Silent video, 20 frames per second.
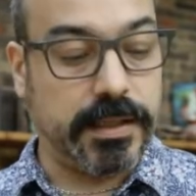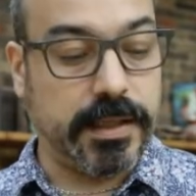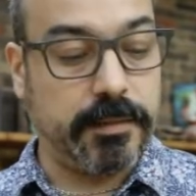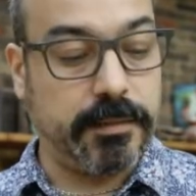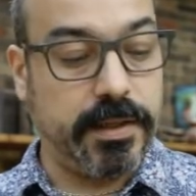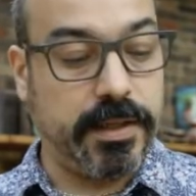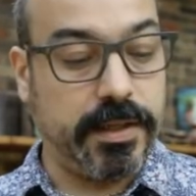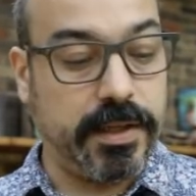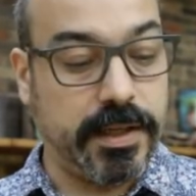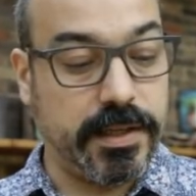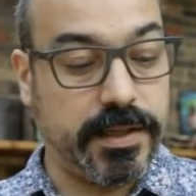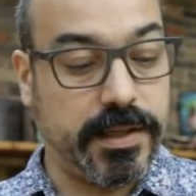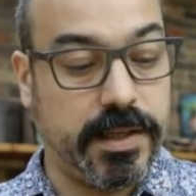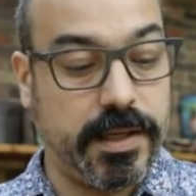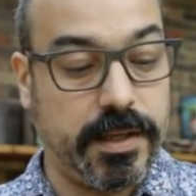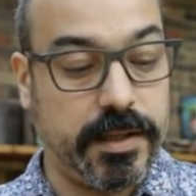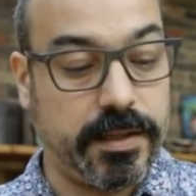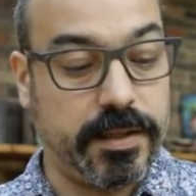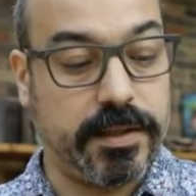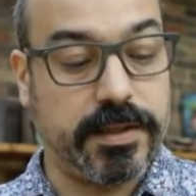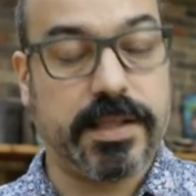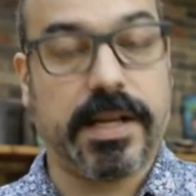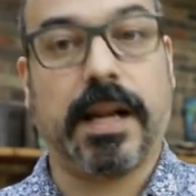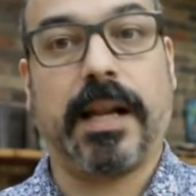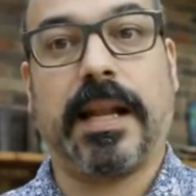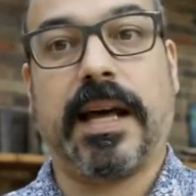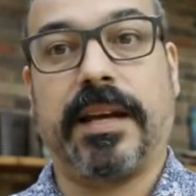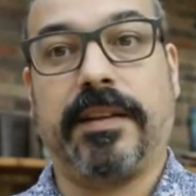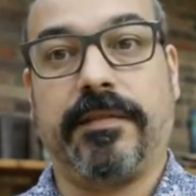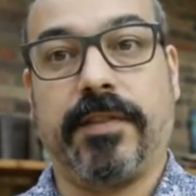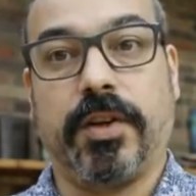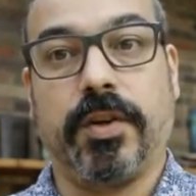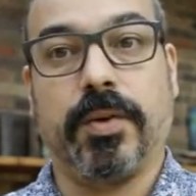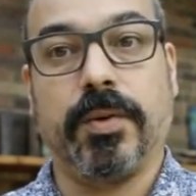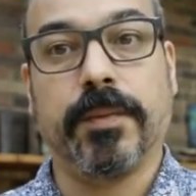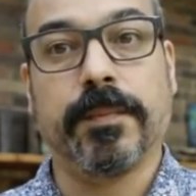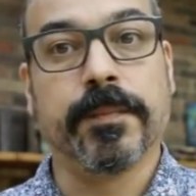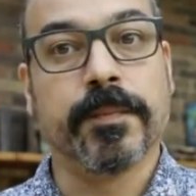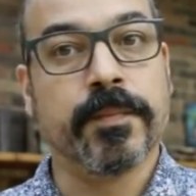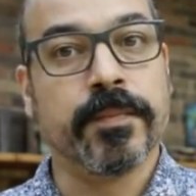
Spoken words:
I mean, you can see it on the satellite view.